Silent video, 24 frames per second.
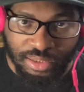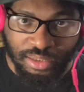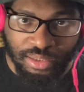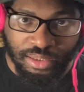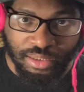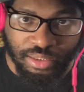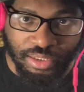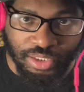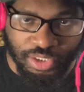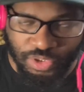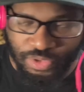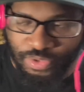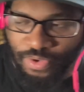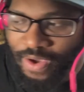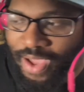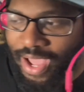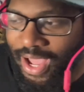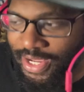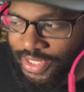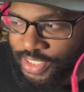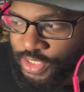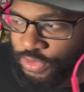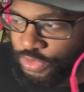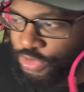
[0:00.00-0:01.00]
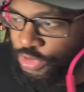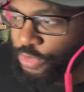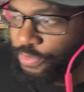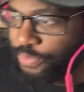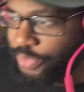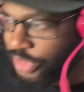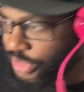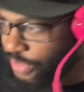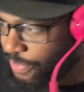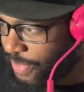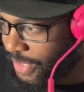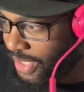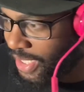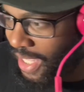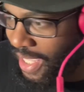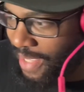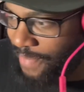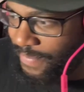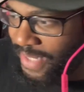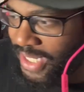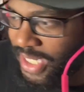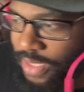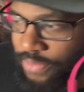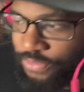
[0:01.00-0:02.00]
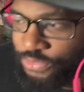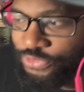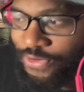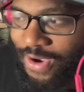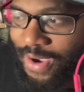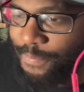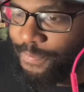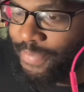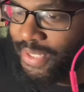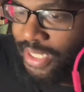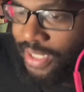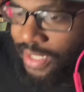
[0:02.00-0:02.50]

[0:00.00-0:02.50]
You know how YouTubers be like, man, I'm dropping